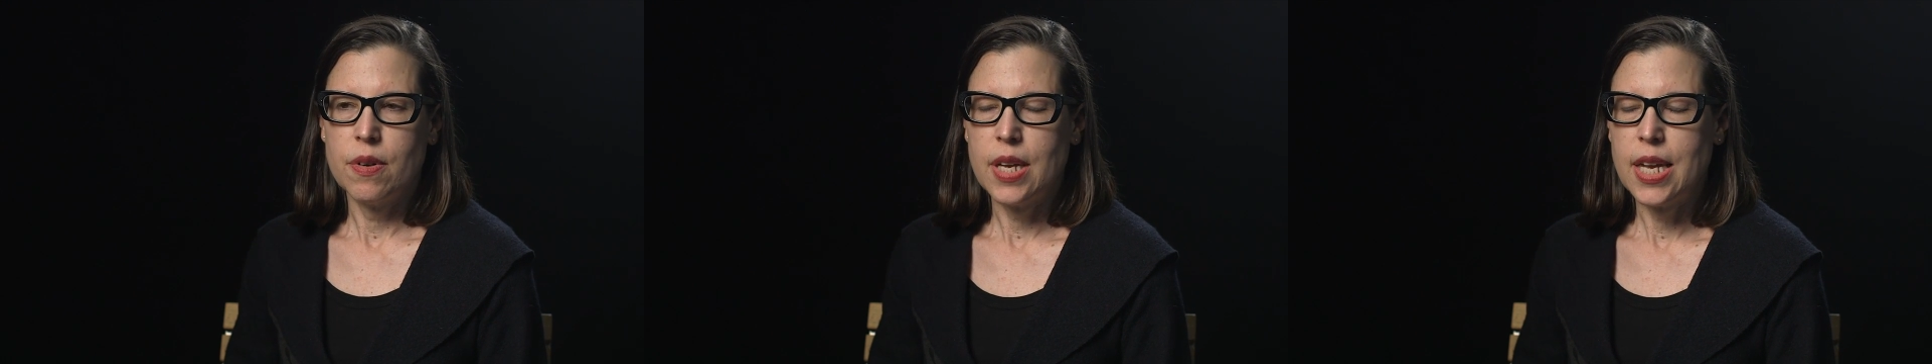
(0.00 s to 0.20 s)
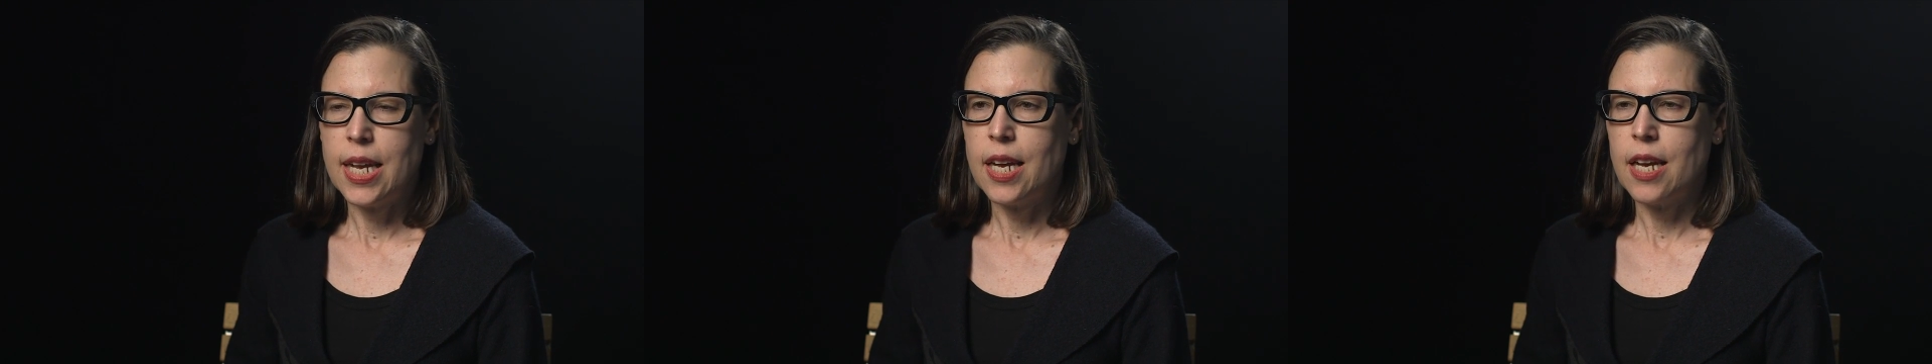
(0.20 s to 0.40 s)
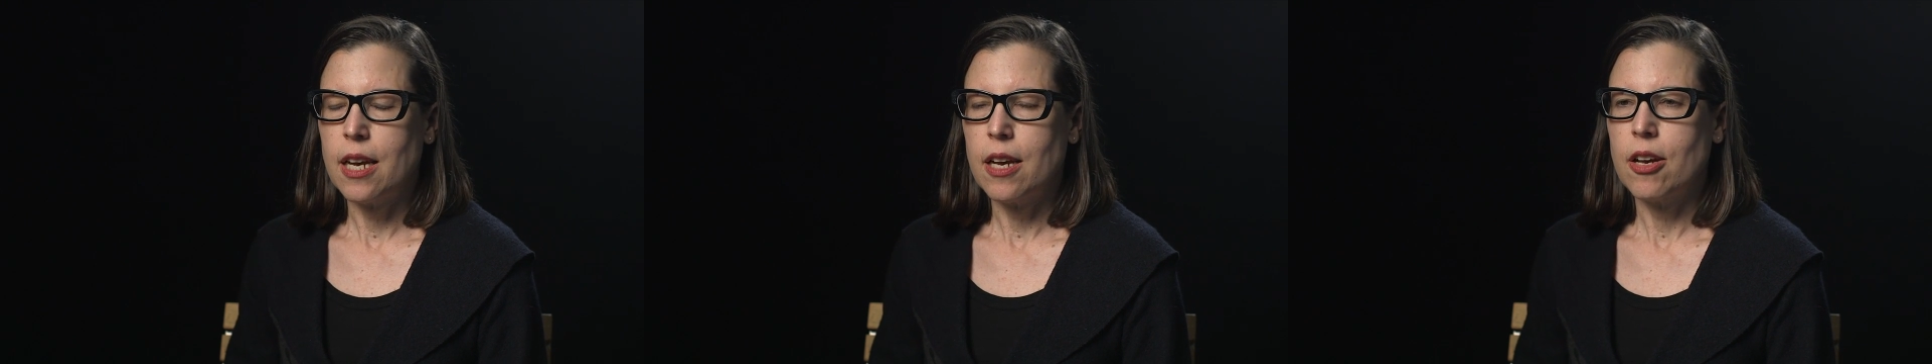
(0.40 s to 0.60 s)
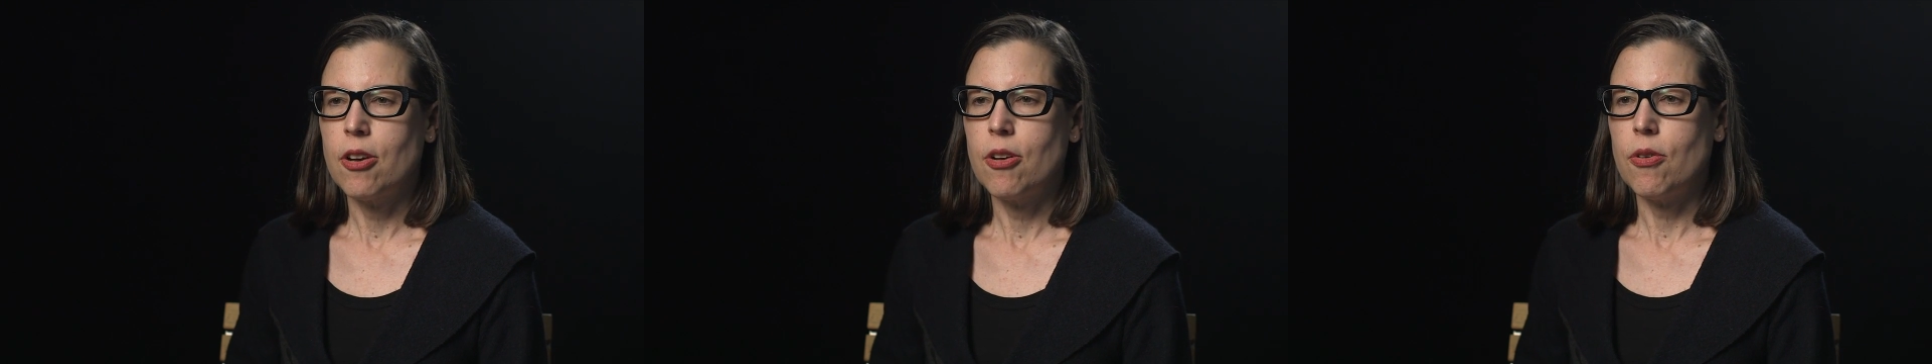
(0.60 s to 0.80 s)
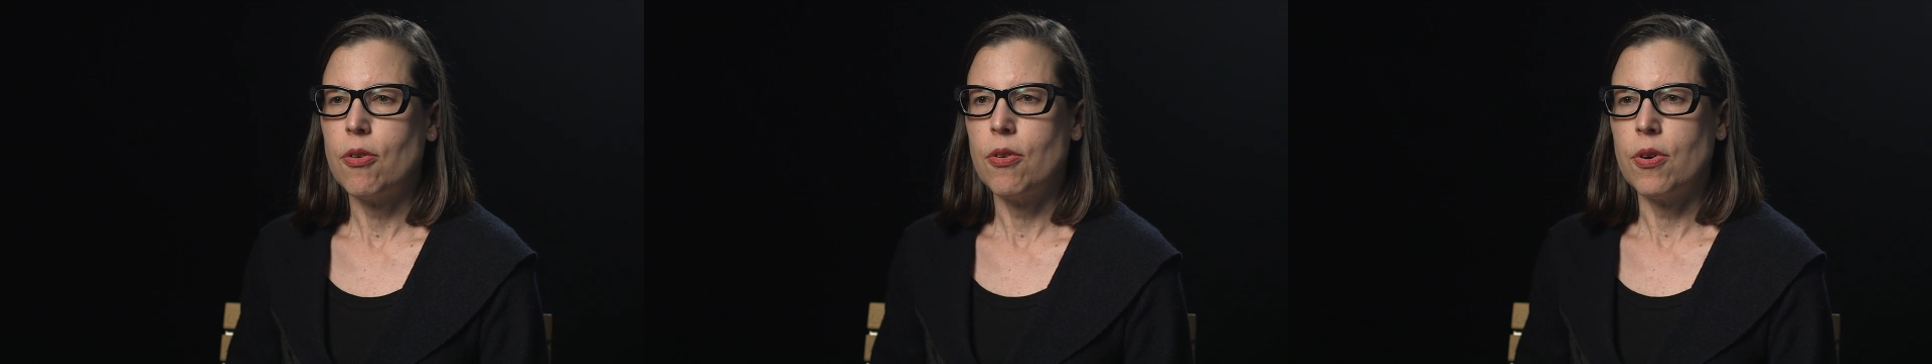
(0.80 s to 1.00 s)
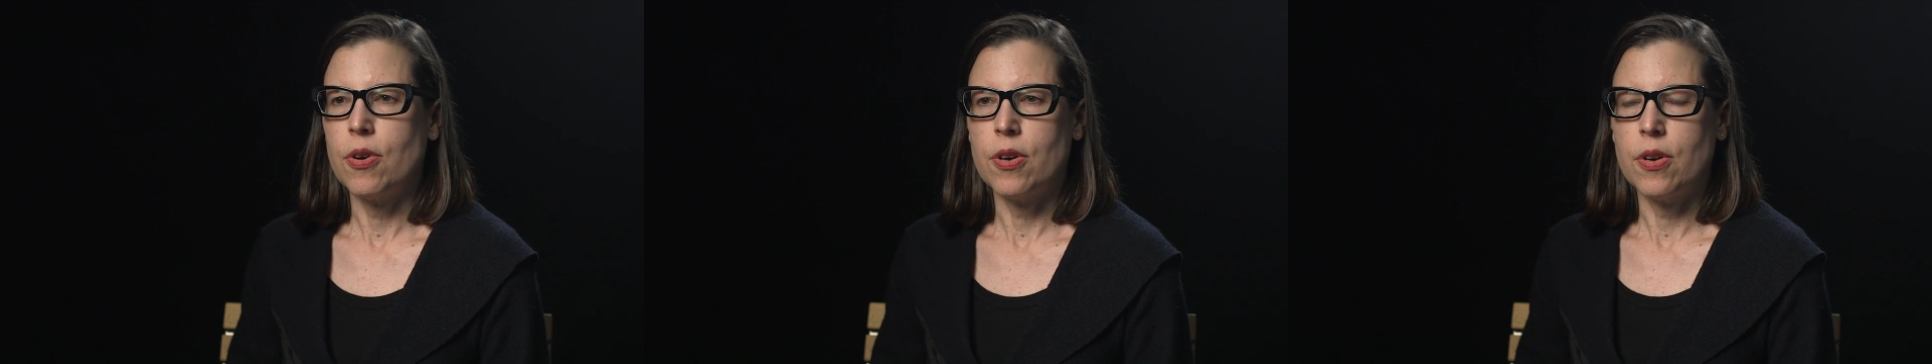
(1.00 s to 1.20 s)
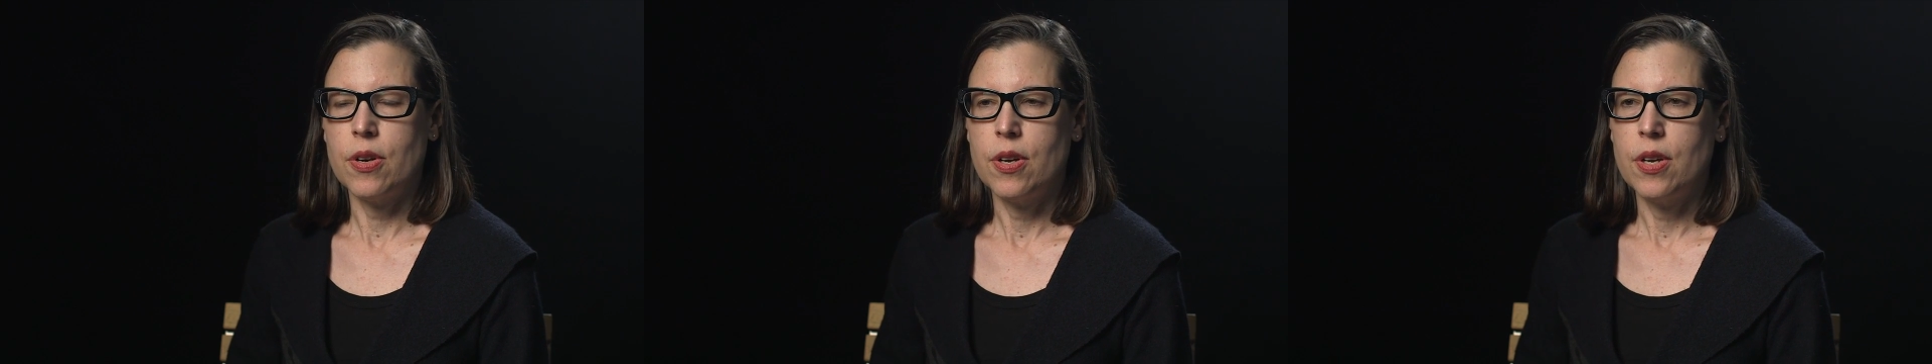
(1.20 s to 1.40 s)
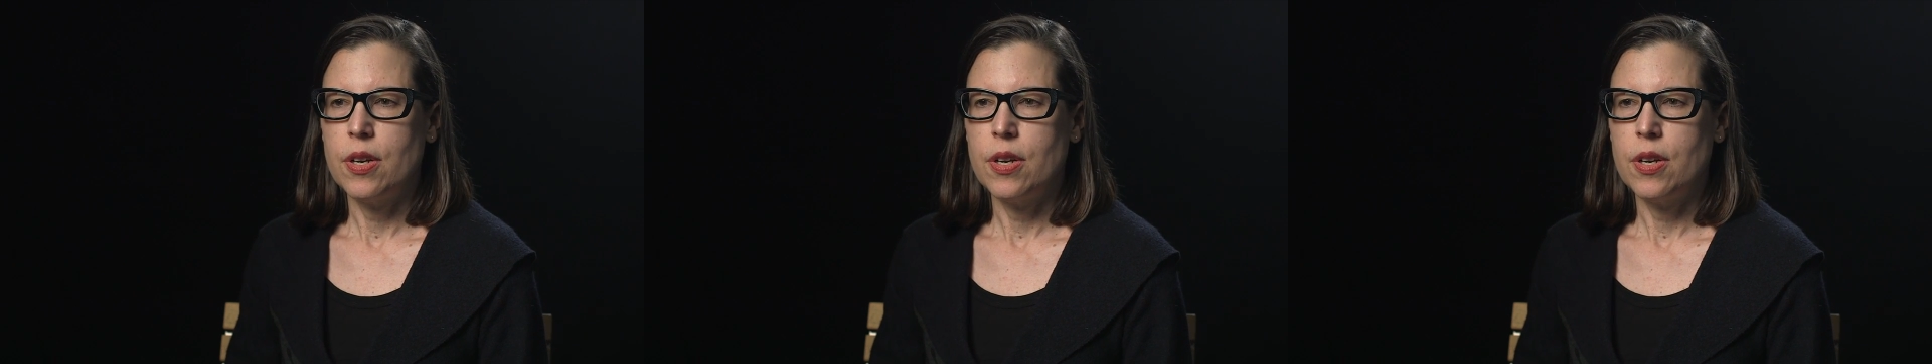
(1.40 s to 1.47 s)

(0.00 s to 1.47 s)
ink or